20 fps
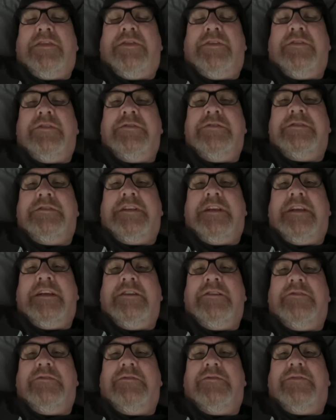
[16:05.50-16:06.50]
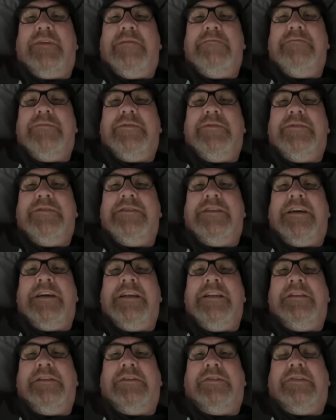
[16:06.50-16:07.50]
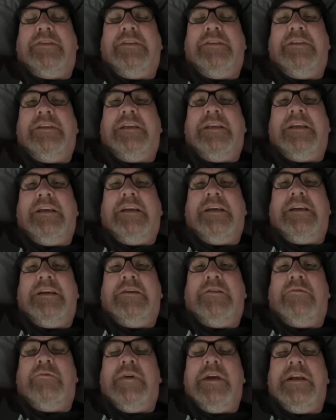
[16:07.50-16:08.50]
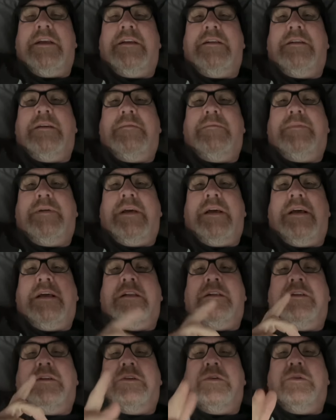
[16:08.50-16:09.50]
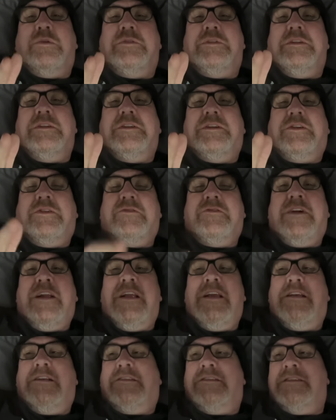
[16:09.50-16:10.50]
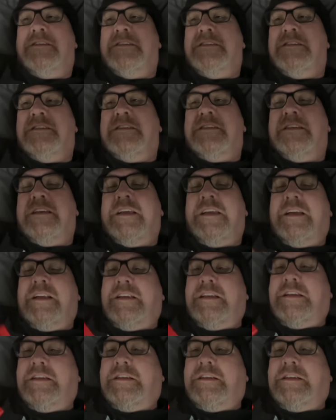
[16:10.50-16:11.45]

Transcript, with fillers: Thursday, November 9th. Uh, waking up at Golden Corral, and it